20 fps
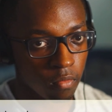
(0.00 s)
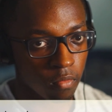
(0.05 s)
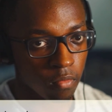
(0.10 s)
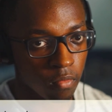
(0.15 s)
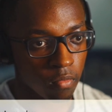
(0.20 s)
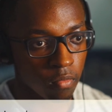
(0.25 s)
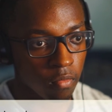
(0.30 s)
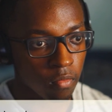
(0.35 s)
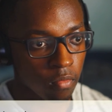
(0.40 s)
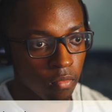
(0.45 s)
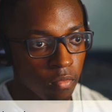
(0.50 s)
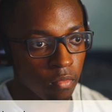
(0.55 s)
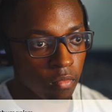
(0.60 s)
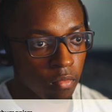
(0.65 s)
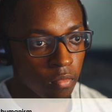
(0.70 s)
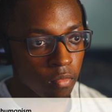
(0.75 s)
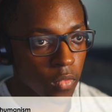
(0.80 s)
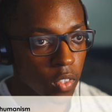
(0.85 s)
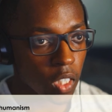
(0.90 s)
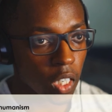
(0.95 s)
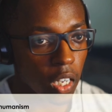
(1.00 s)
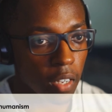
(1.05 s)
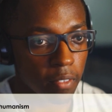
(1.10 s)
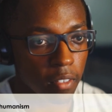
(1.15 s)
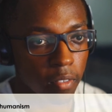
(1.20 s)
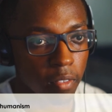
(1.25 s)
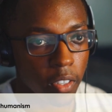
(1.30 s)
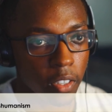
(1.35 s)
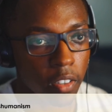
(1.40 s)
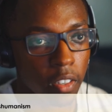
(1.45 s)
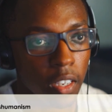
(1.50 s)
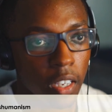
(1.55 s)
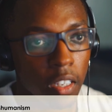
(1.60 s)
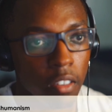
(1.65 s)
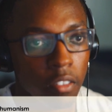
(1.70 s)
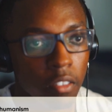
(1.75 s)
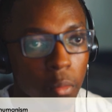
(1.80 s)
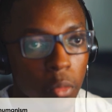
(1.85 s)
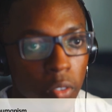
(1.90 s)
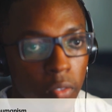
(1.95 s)
I have to figure out how to remove that
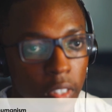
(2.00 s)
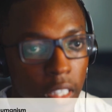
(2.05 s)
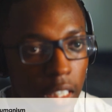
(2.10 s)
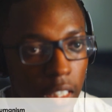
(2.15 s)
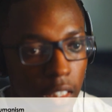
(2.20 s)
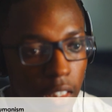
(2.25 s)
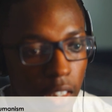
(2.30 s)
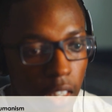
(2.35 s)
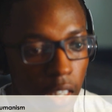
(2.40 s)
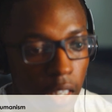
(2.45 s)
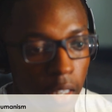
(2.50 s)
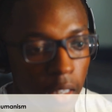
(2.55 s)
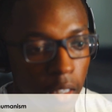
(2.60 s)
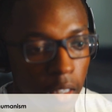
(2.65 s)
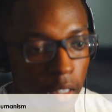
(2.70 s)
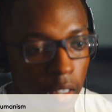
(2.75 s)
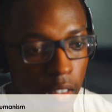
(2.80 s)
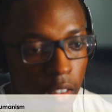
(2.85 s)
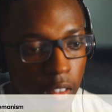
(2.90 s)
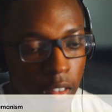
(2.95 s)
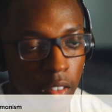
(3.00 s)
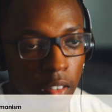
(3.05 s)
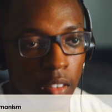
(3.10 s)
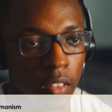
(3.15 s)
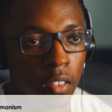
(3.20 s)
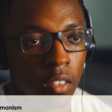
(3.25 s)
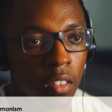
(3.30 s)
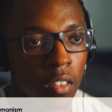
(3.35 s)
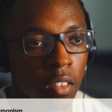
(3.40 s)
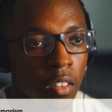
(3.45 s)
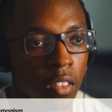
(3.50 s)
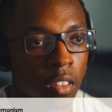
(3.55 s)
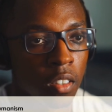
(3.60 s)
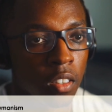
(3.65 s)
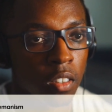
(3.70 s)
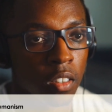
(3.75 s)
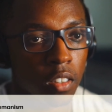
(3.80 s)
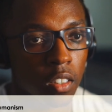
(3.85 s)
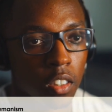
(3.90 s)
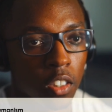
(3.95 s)
delay. It's gonna drive me
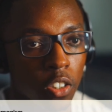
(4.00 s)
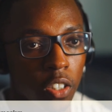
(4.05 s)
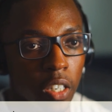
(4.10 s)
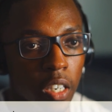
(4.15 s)
nuts.